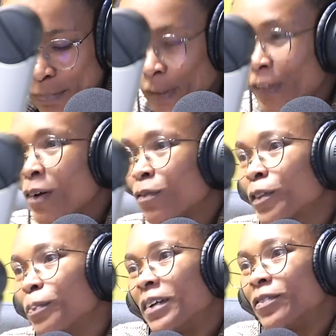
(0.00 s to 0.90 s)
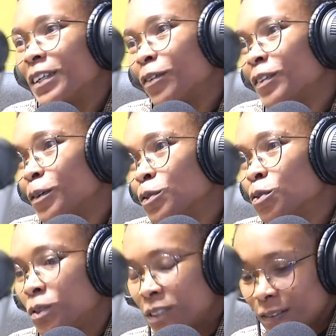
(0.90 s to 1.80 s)
Pearl, for the benefit of those
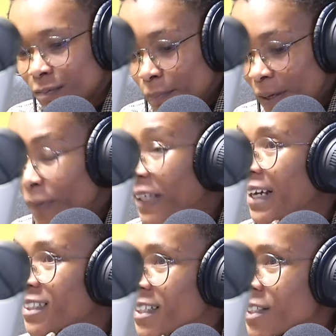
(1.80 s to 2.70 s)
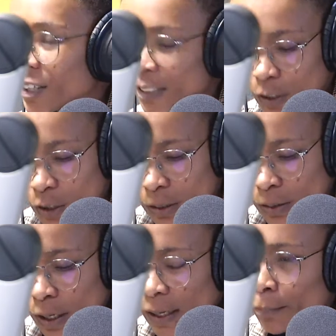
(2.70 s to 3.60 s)
who didn't maybe catch us earlier
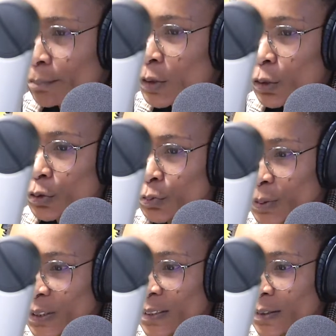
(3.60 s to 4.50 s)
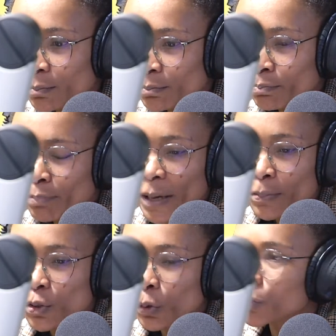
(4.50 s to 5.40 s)
on, could we
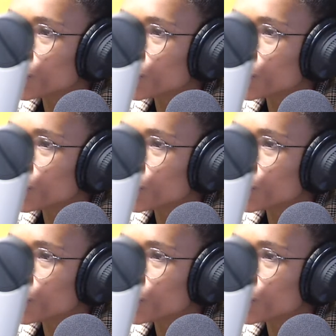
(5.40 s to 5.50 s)
perhaps go